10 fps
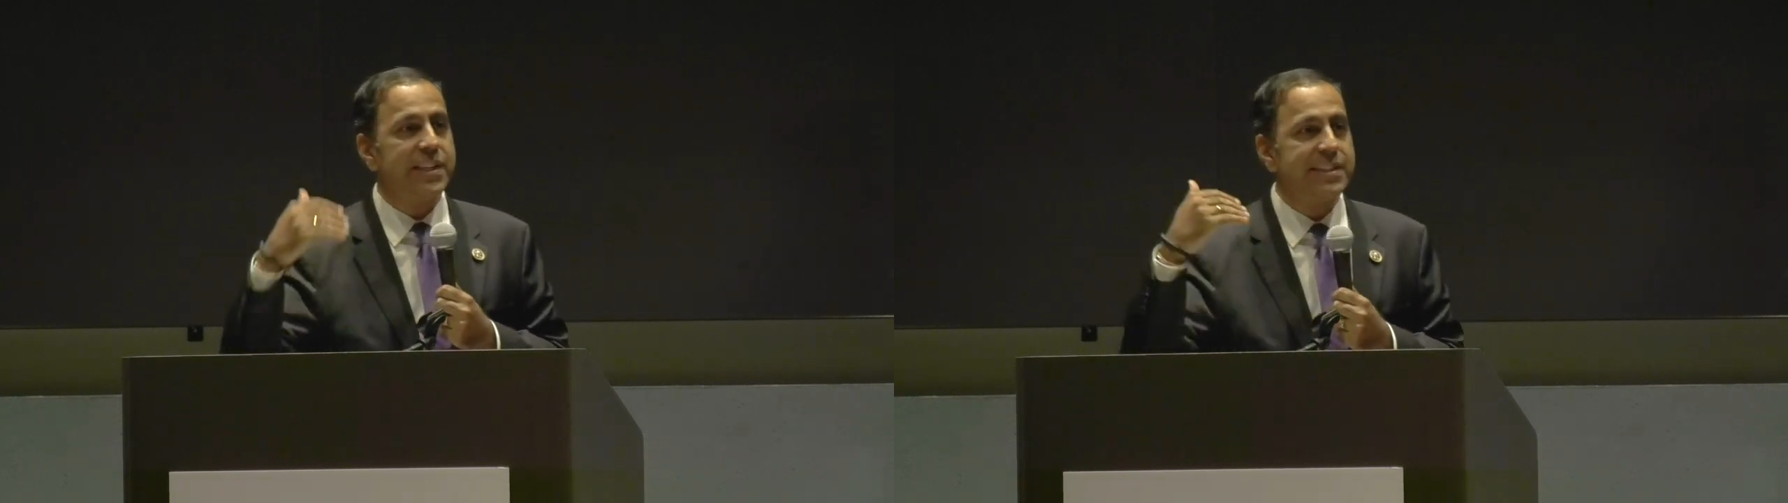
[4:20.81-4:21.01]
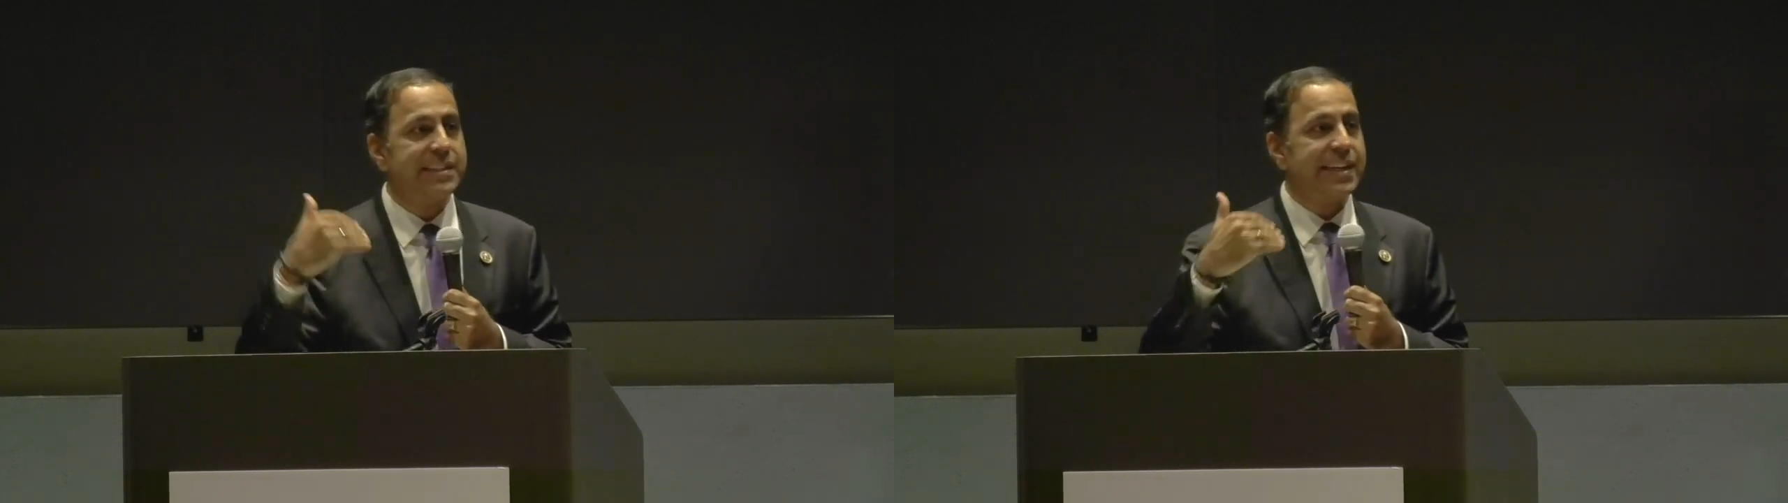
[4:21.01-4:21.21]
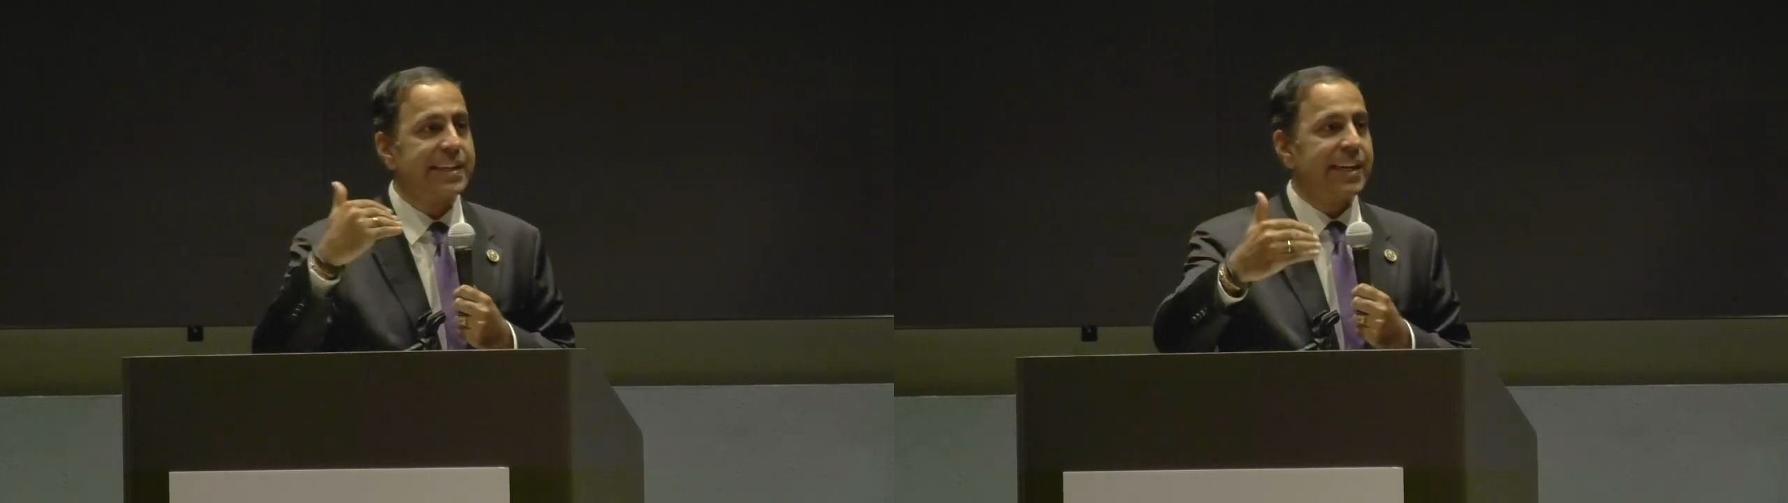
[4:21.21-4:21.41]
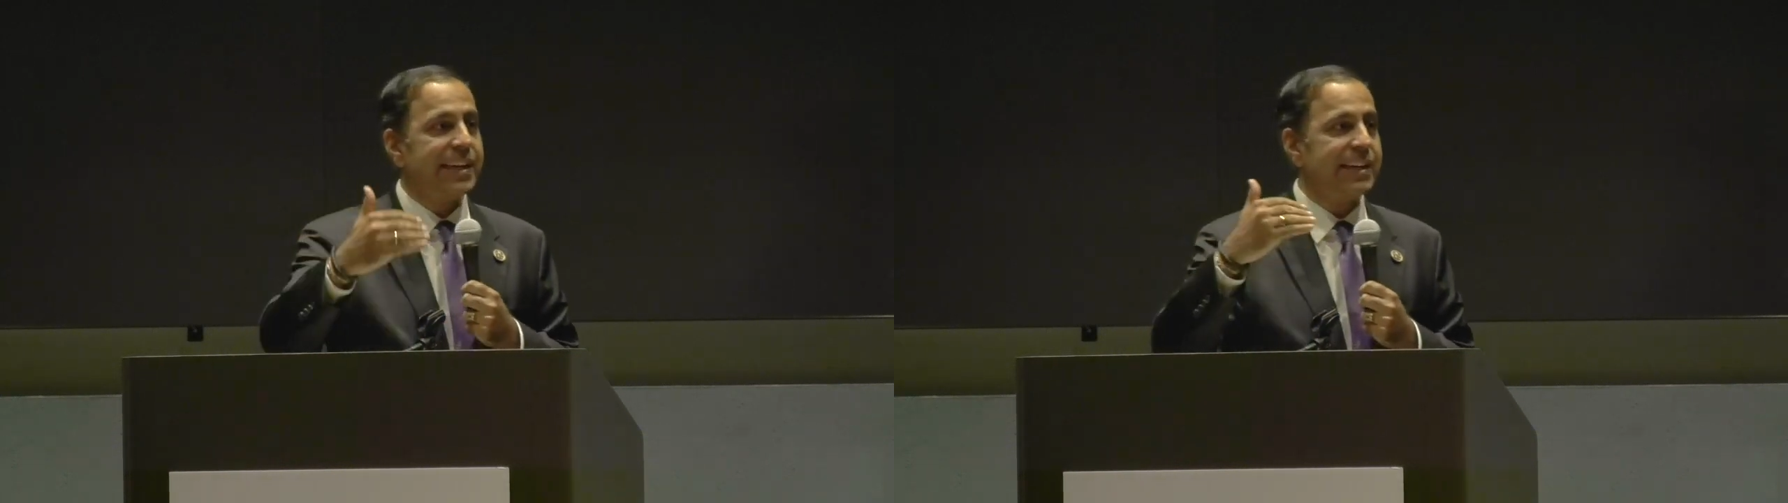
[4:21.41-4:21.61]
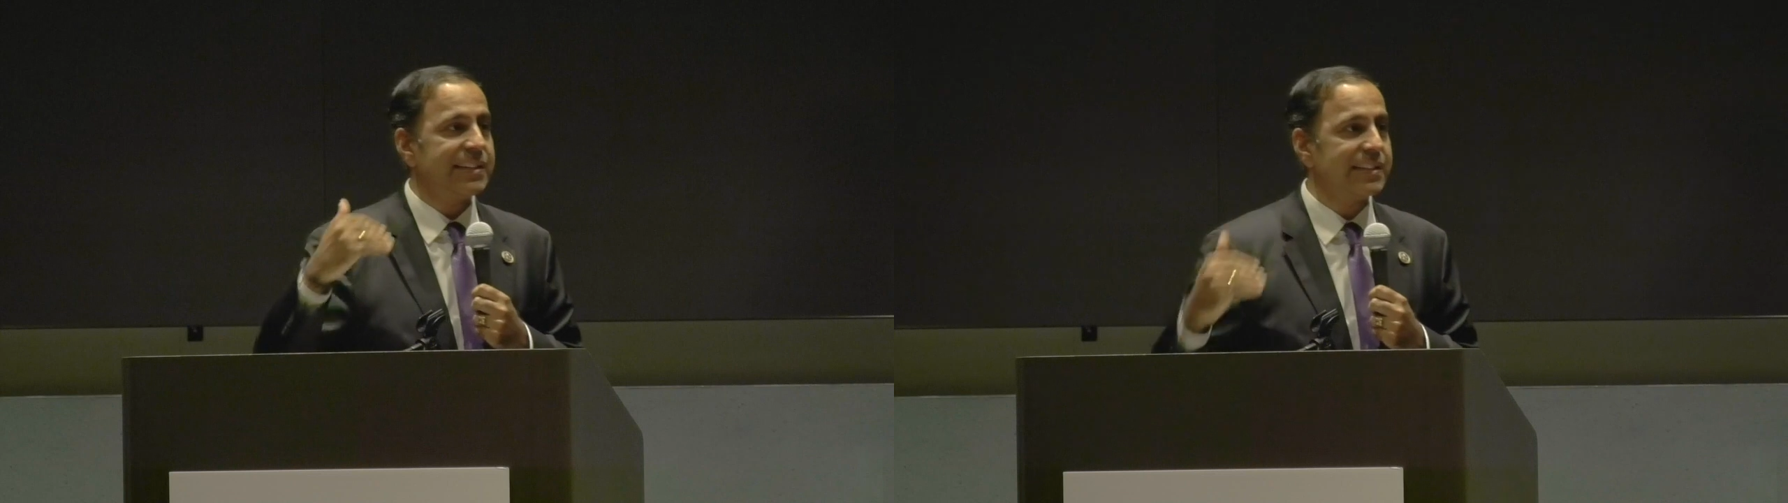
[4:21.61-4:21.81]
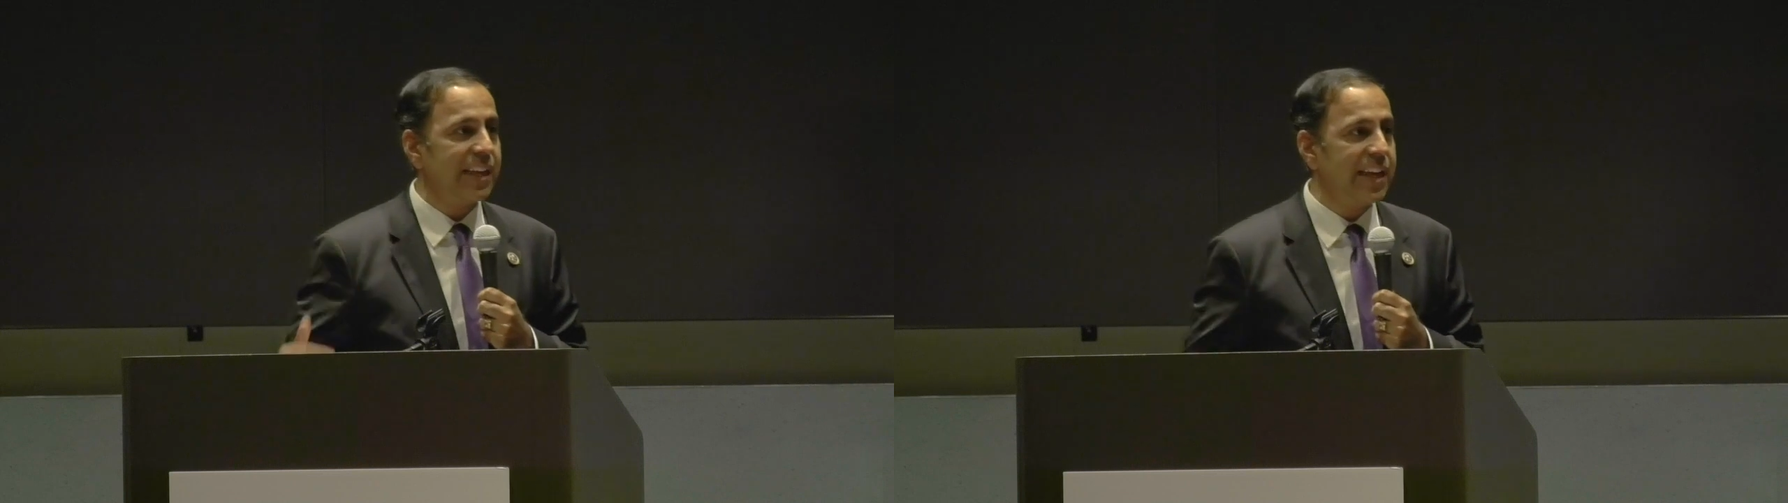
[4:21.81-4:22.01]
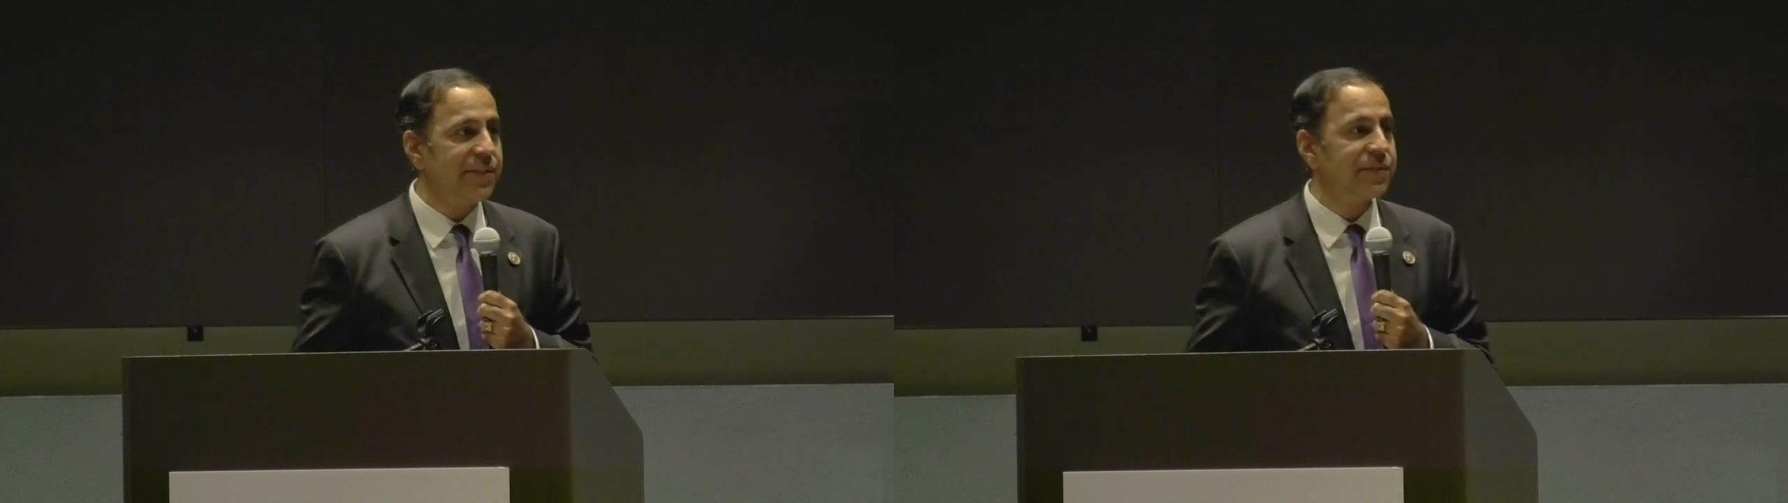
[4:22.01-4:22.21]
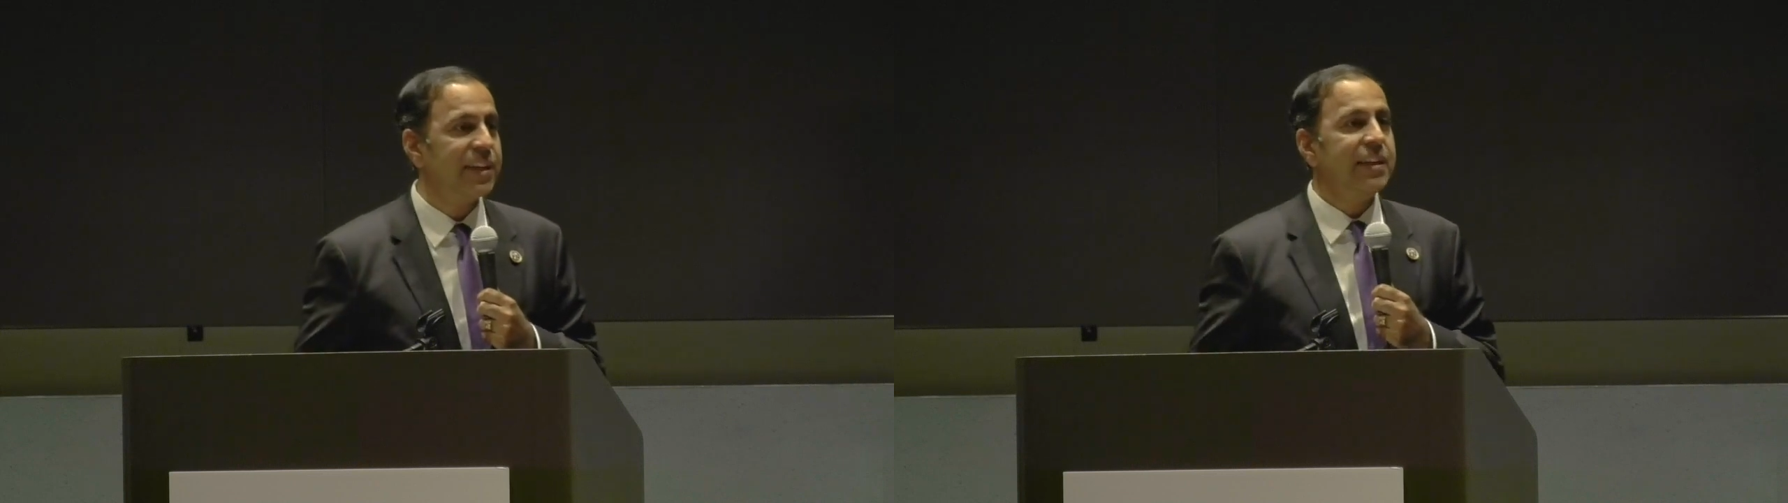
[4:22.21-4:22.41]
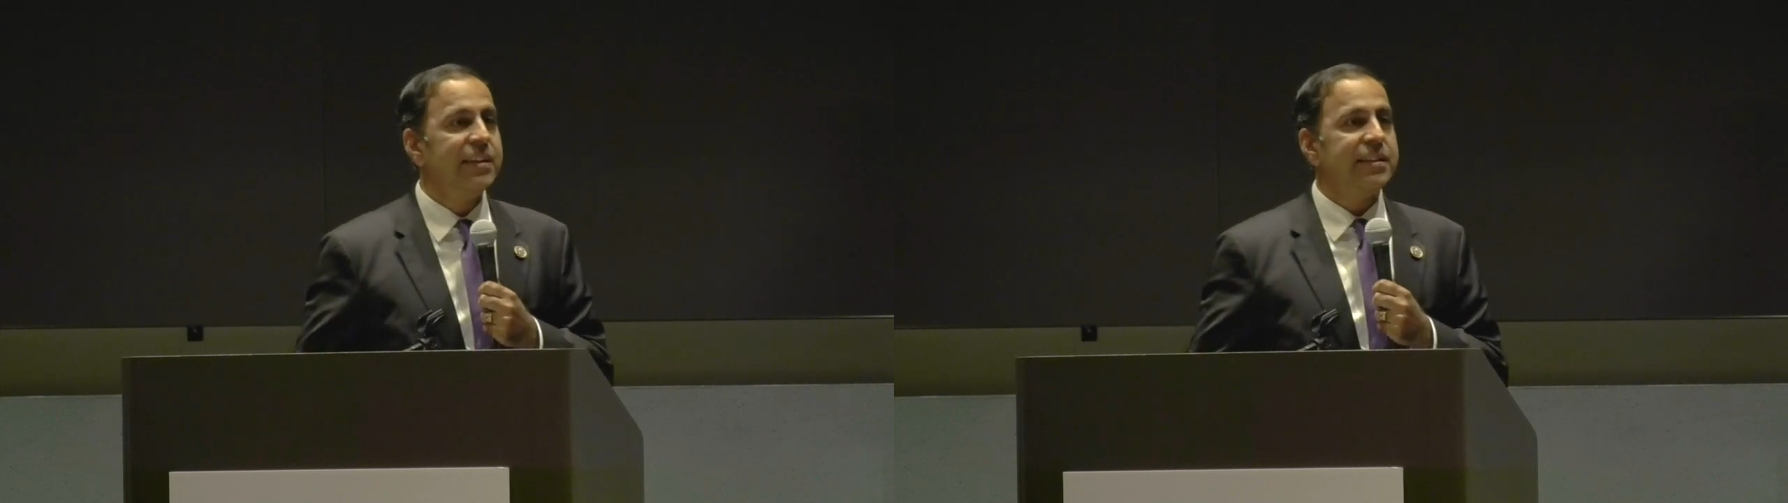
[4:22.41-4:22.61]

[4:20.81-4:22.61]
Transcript: He's dedicated his life